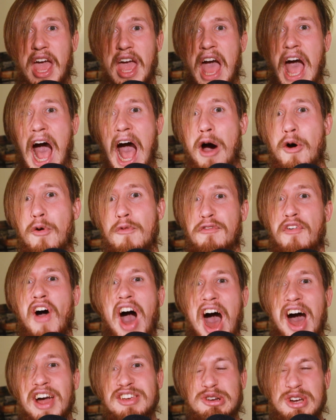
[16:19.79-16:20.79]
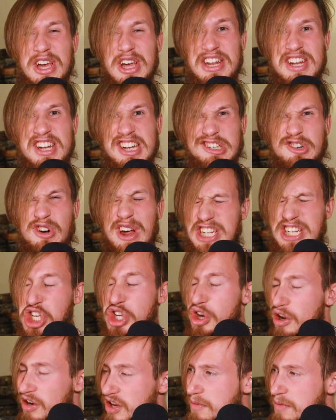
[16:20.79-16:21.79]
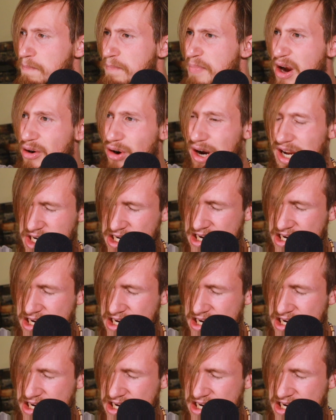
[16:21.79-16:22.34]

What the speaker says: How far you can stretch your spirit.